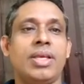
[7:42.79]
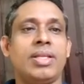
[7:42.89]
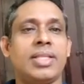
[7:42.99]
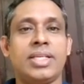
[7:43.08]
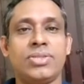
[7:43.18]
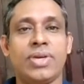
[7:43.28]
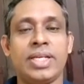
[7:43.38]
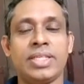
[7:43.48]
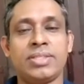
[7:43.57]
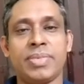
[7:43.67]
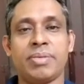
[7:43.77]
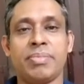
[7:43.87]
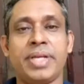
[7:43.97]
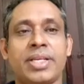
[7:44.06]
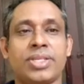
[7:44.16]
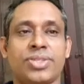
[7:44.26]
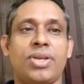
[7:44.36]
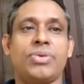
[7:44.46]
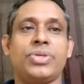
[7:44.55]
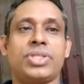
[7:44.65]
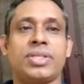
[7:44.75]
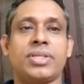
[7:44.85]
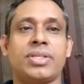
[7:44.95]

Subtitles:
That is what is meant by resolution.